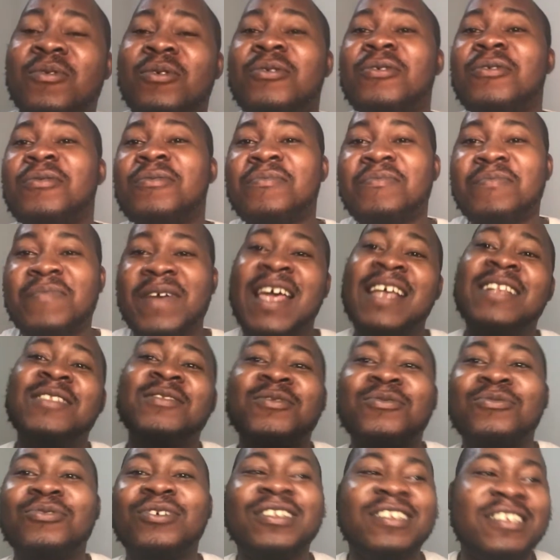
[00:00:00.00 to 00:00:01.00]
Welcome
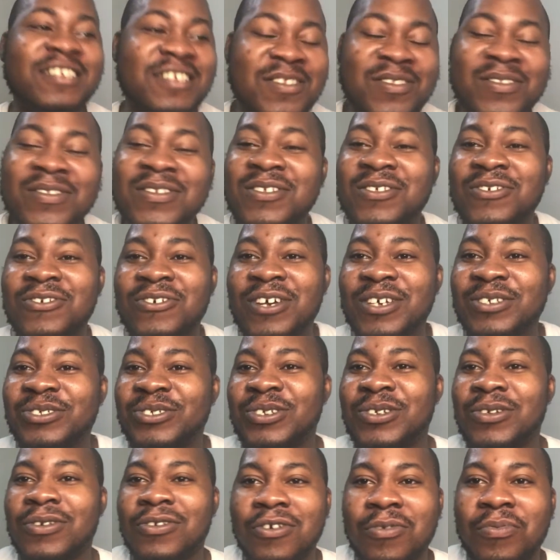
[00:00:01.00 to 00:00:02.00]
back to Quarters Studio. I
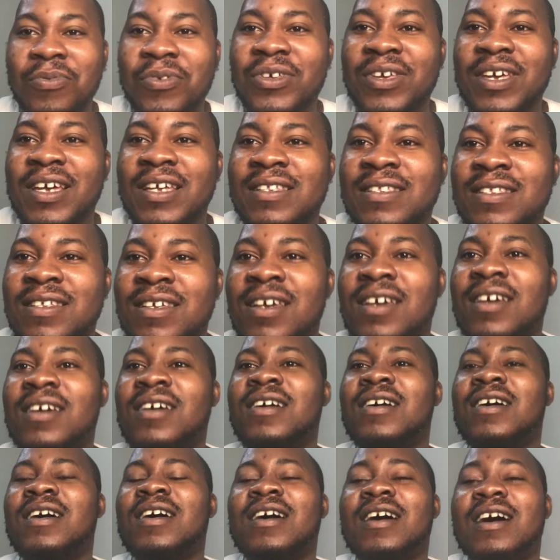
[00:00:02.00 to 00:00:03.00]
actually hope you guys
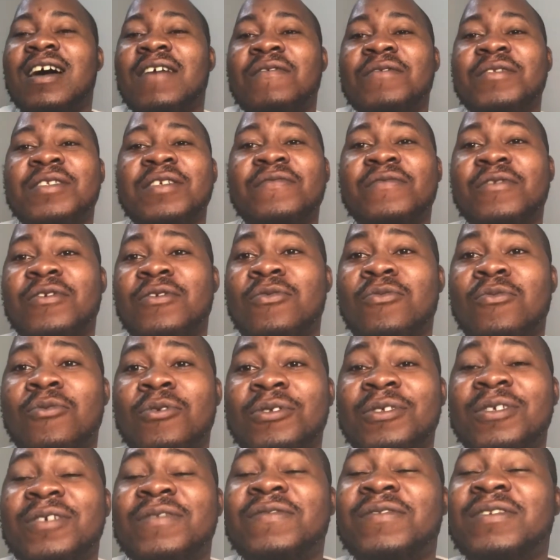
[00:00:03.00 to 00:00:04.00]
are having a very
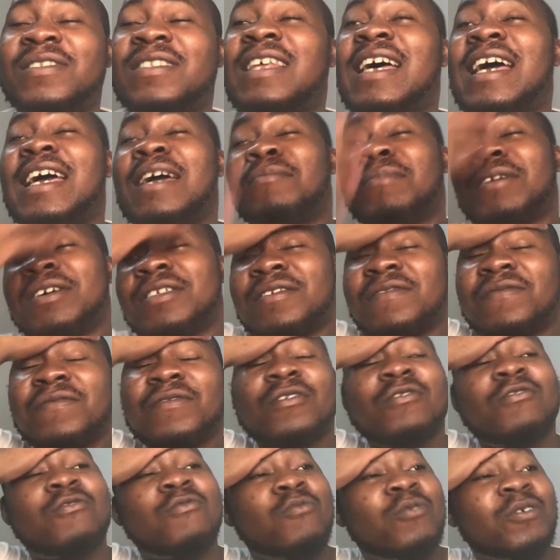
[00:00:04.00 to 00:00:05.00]
wonderful time and a
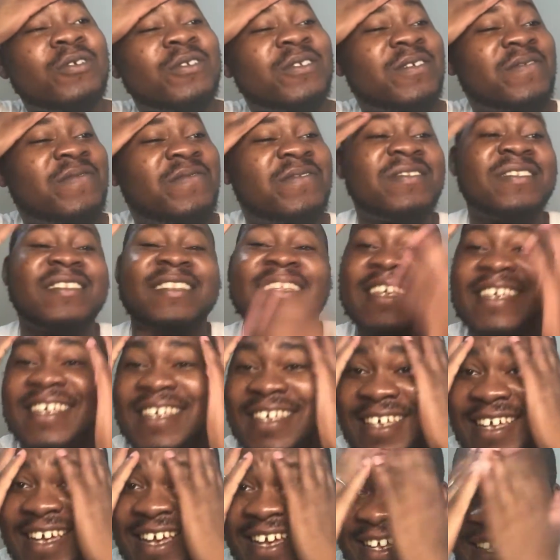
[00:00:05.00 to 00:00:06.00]
very wonderful
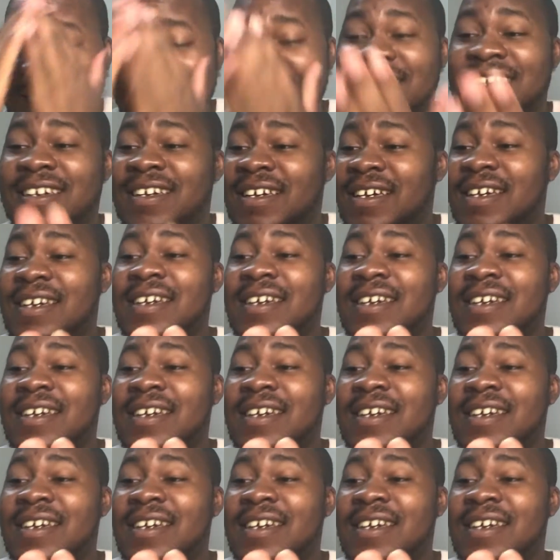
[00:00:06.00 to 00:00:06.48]
day, guys.